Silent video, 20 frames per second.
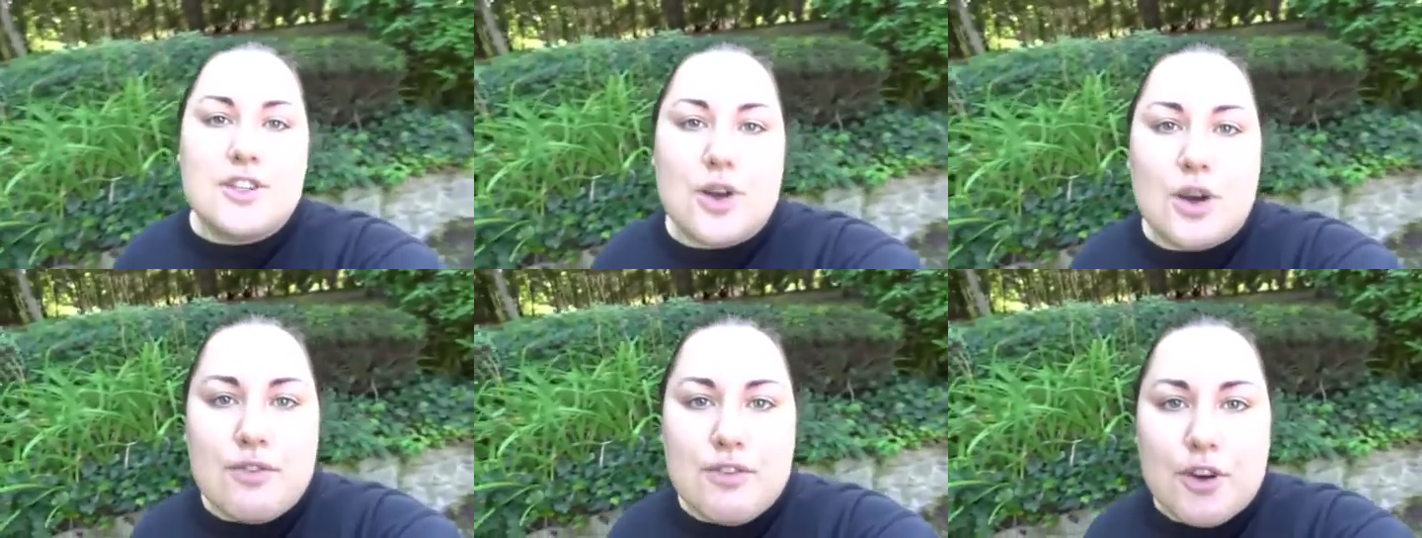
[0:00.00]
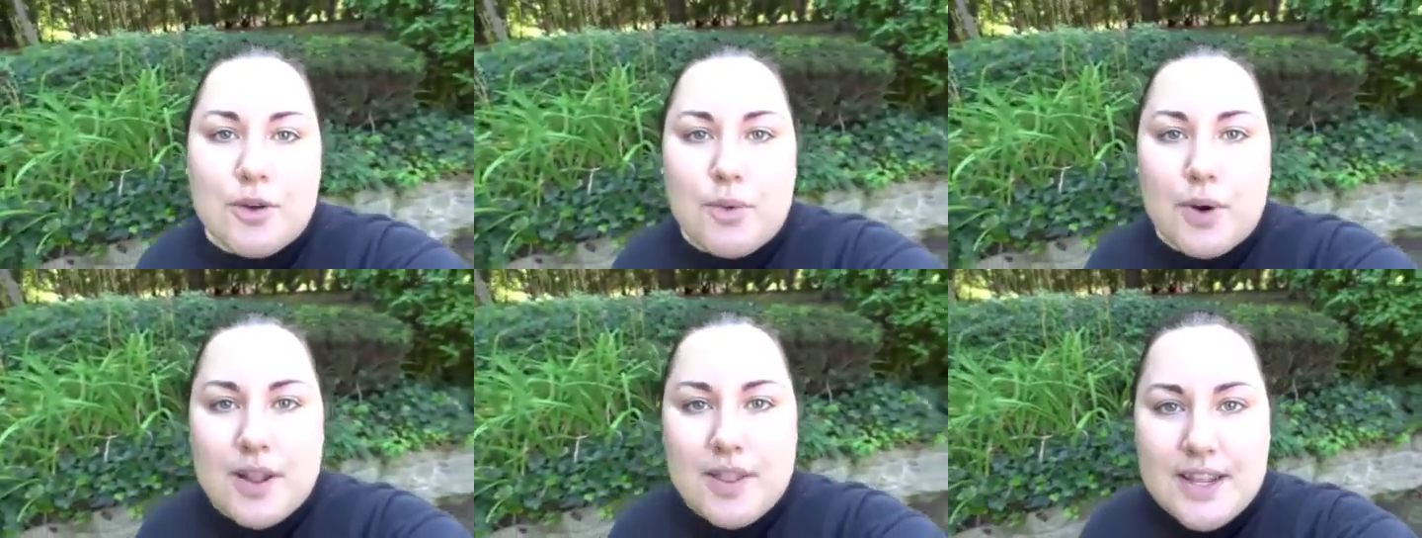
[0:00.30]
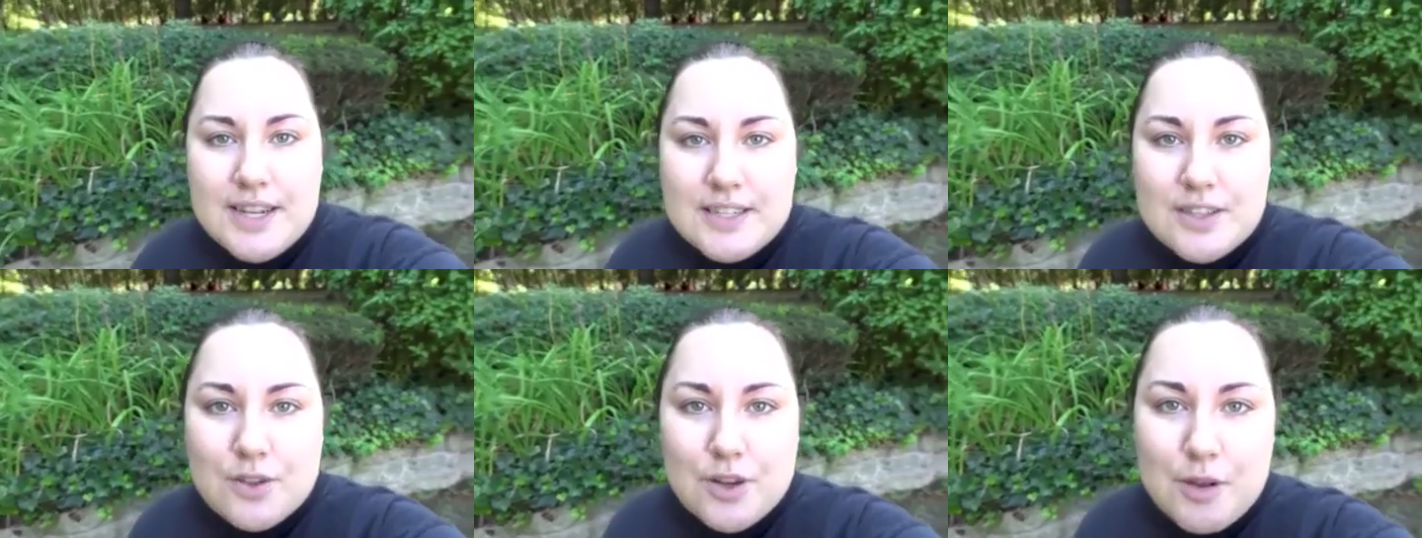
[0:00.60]
if you're one of
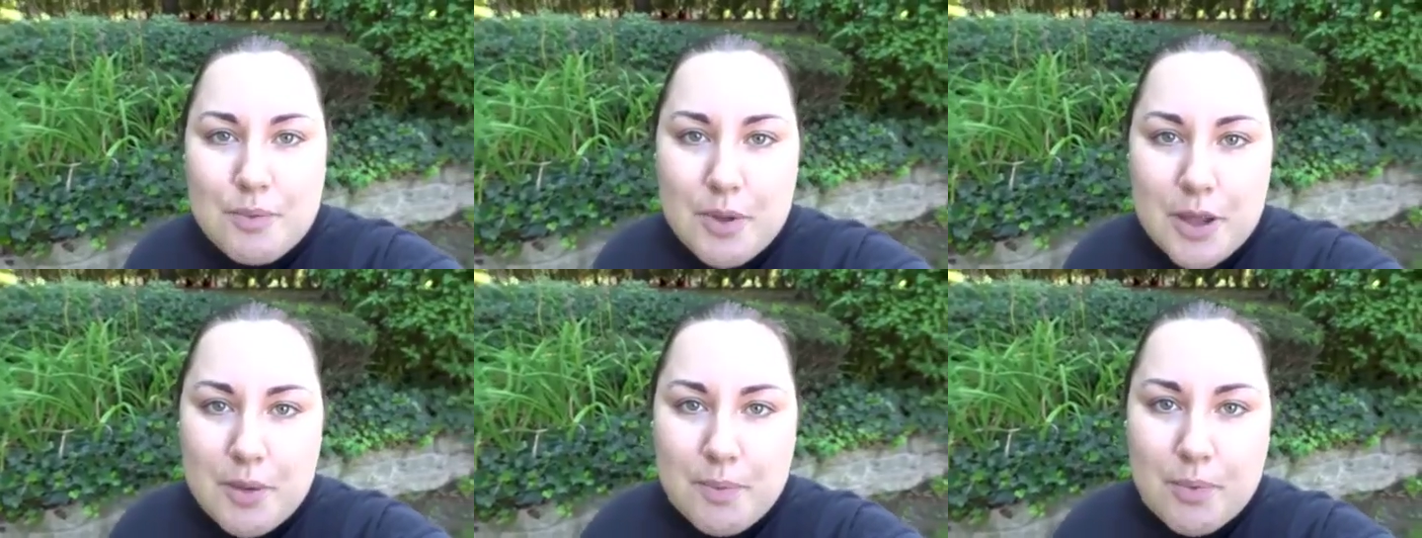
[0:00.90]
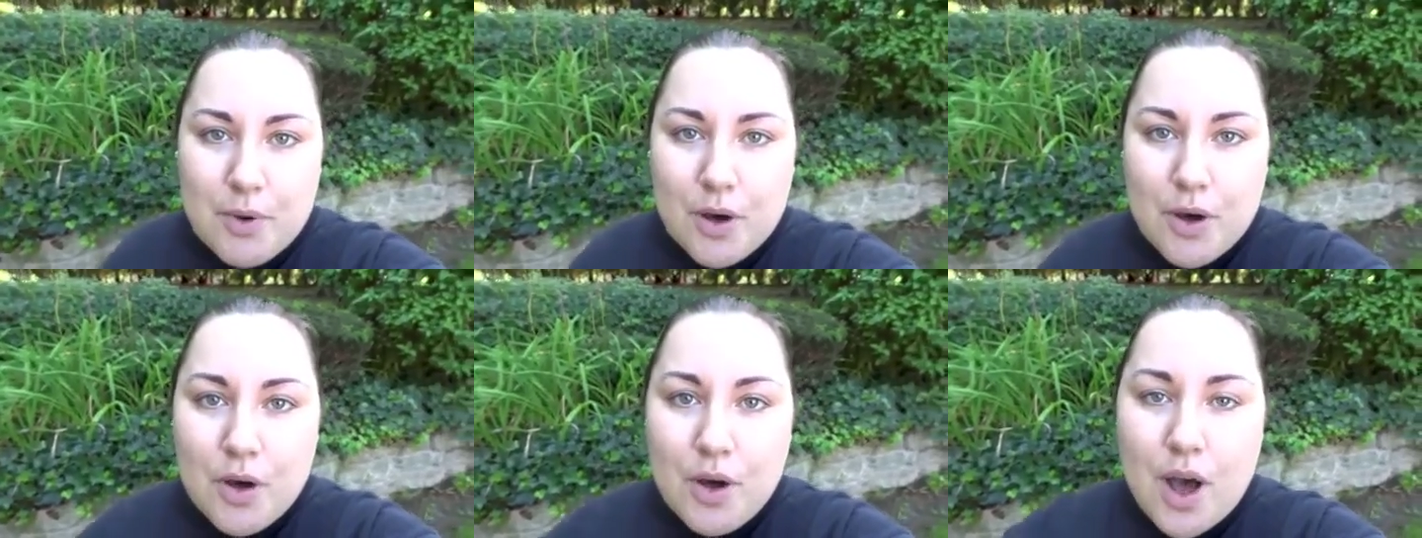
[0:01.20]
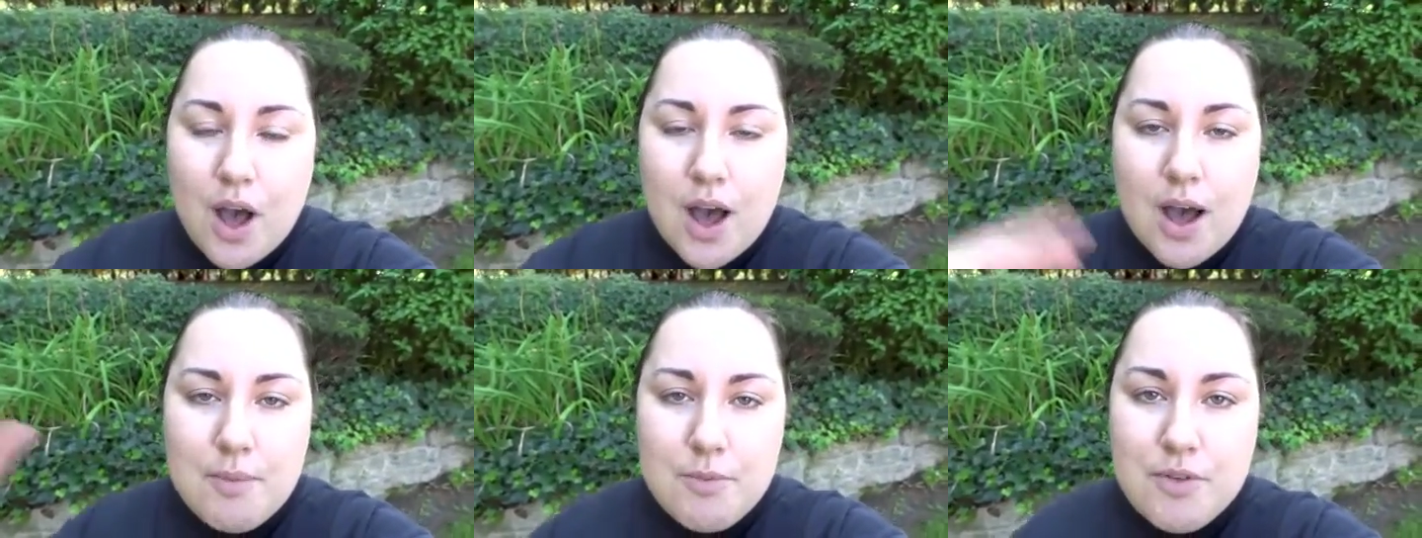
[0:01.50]
these three people,
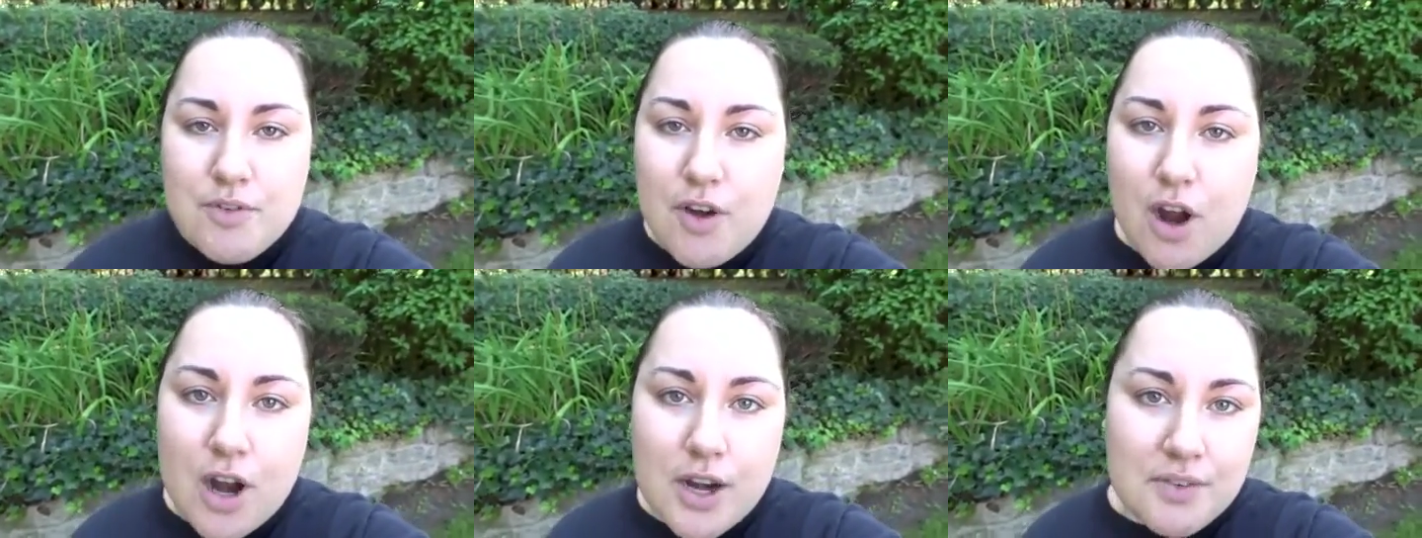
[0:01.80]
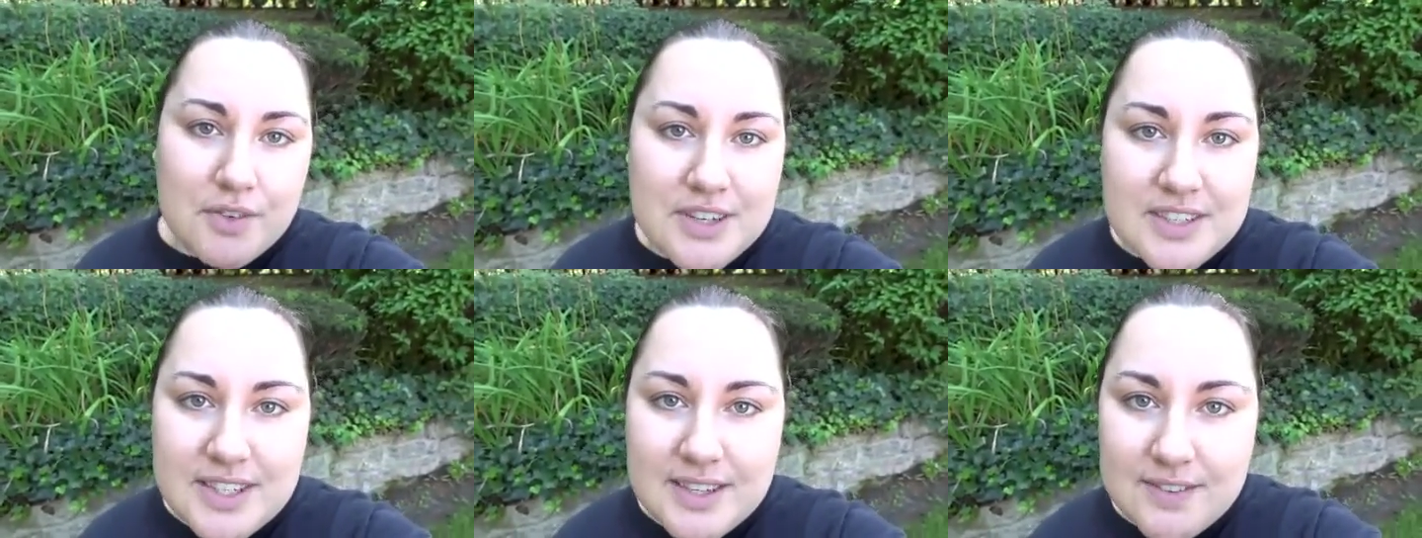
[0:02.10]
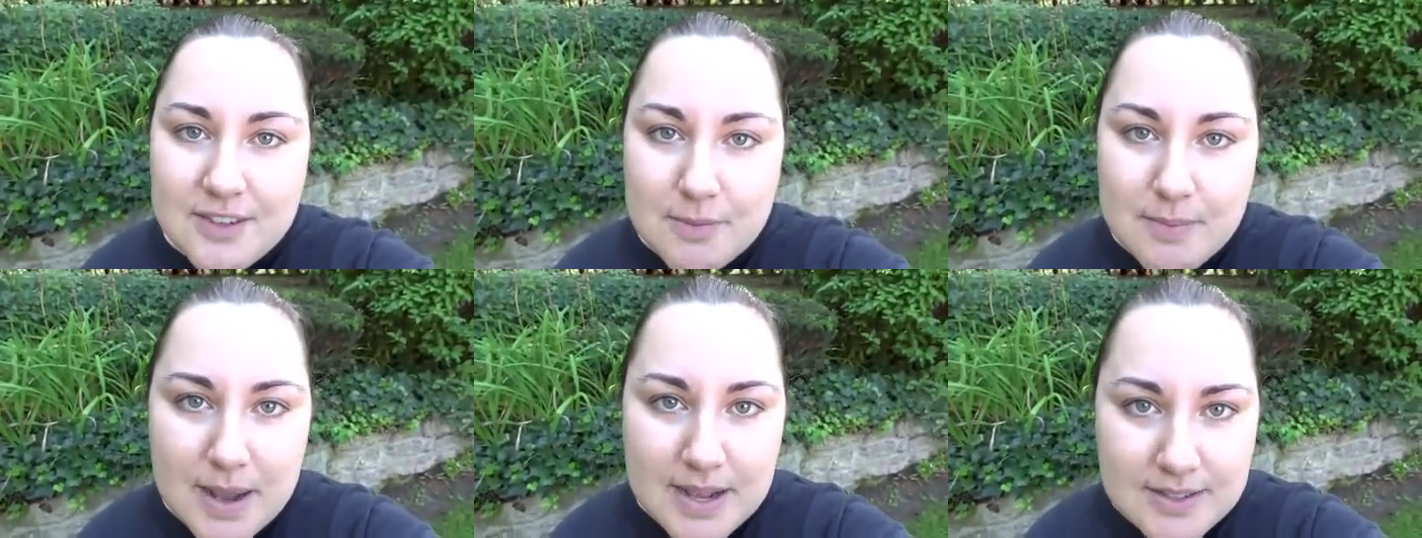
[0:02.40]
um, you've already
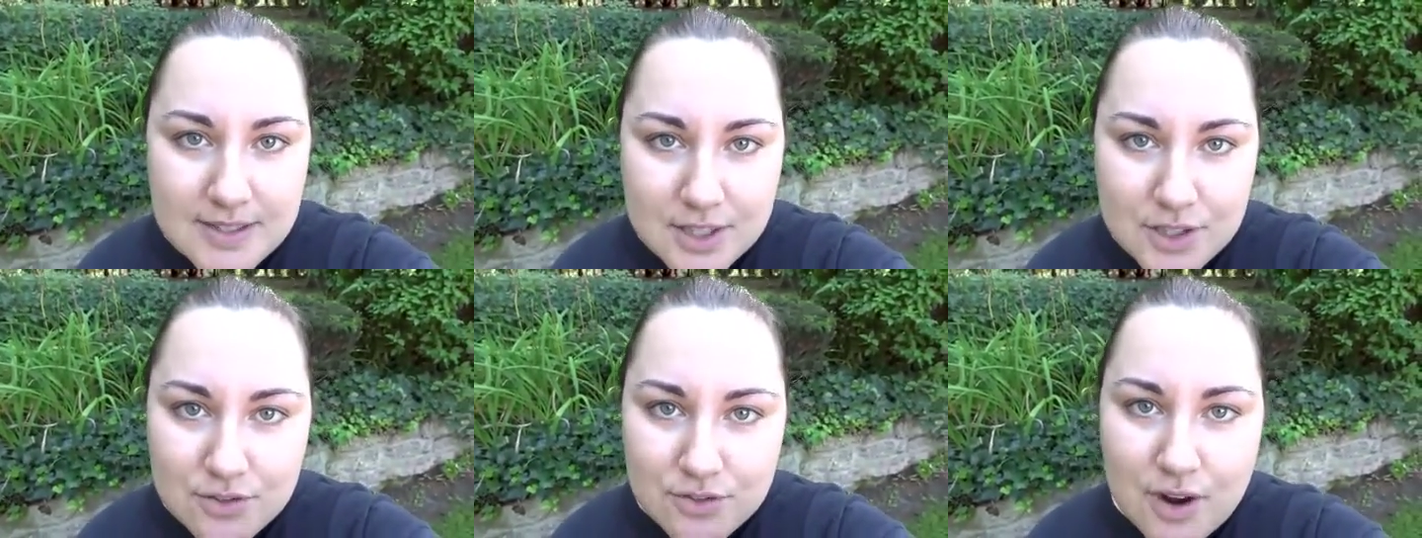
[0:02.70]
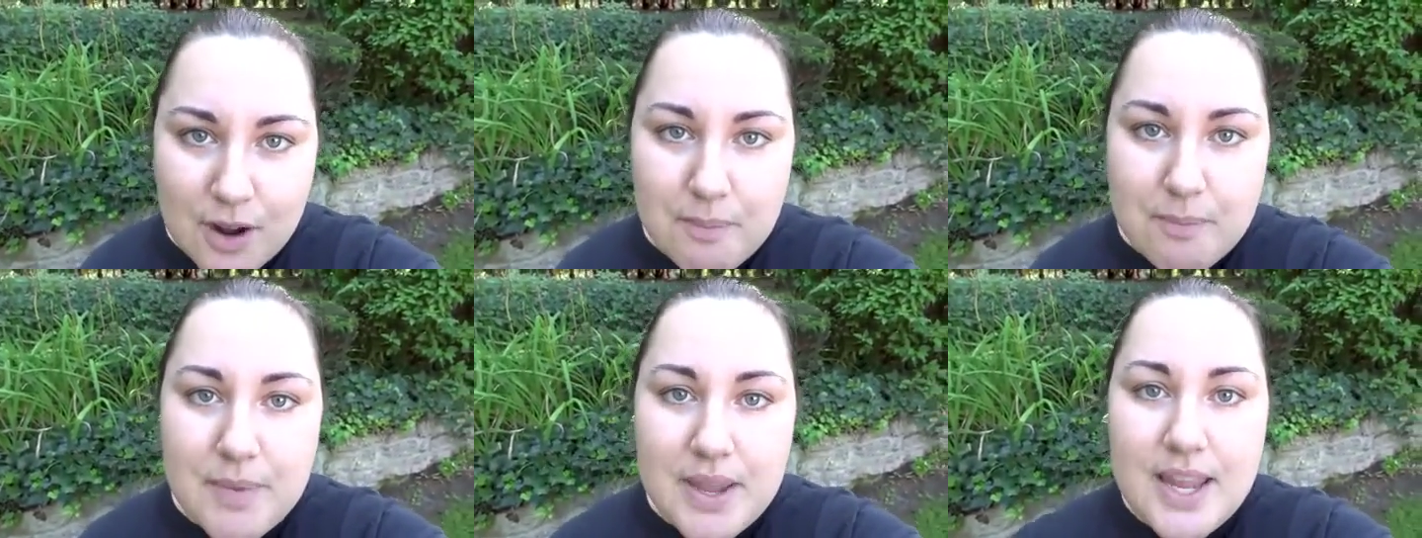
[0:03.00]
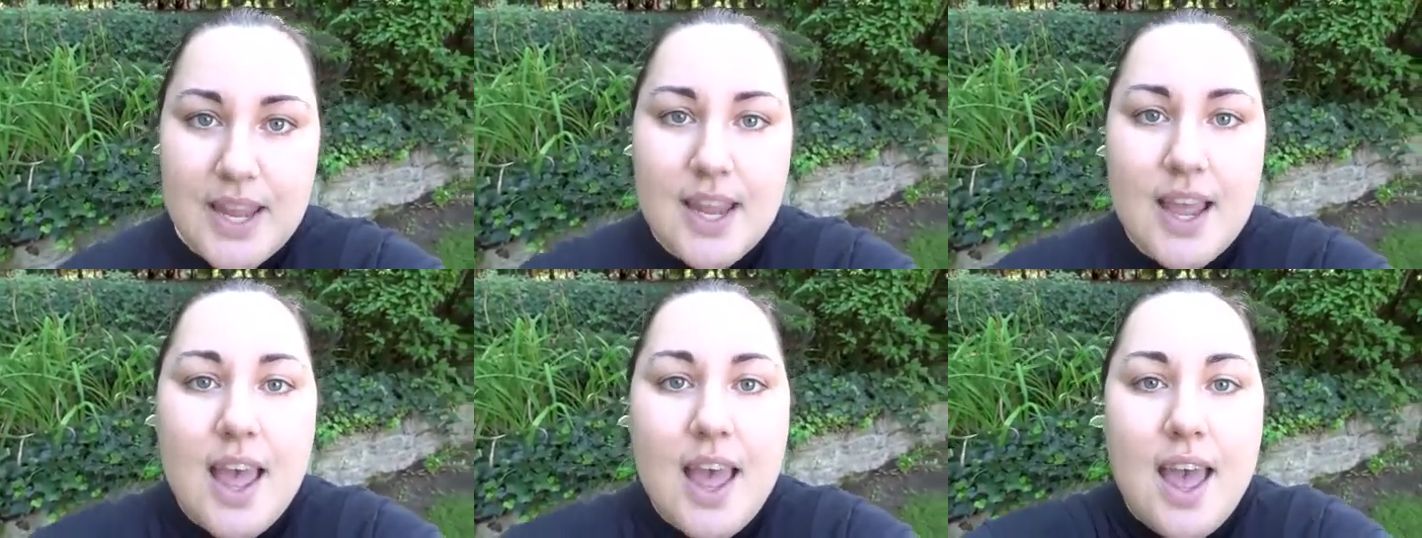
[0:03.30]
received a message from
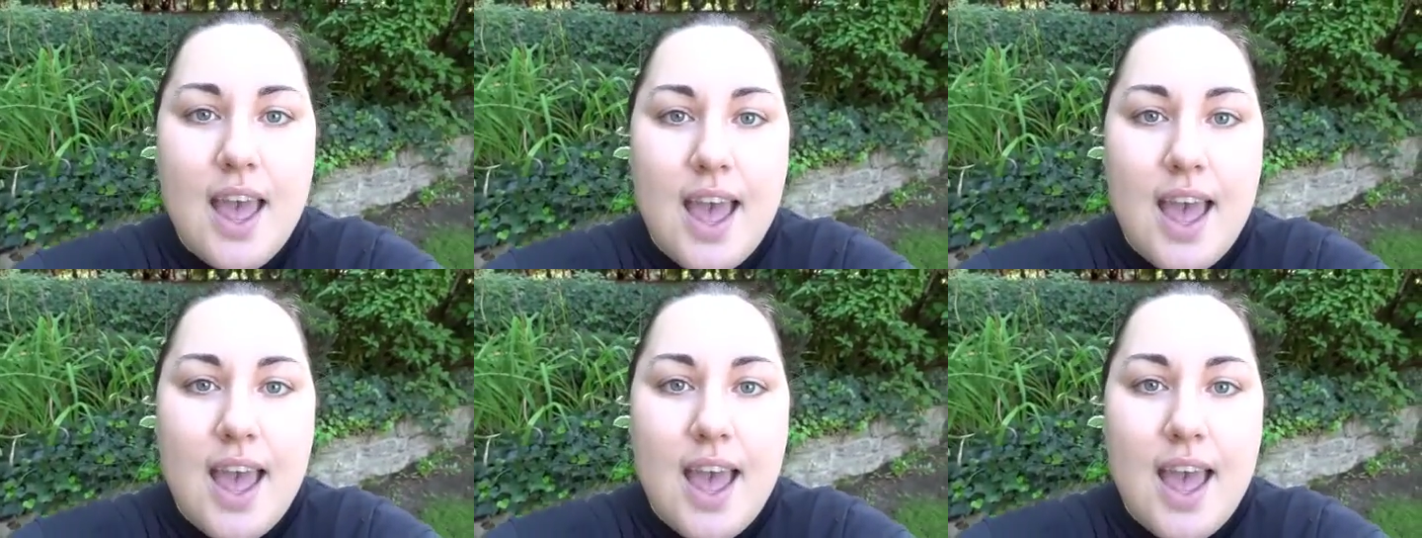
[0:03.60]
me.